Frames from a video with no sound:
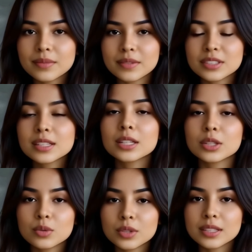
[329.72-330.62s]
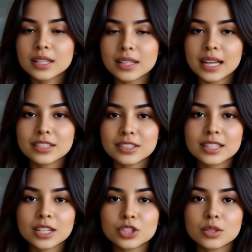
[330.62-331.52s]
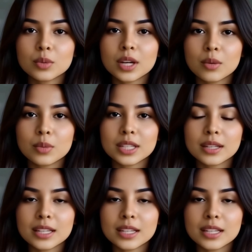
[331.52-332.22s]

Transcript: See you in the next session where we'll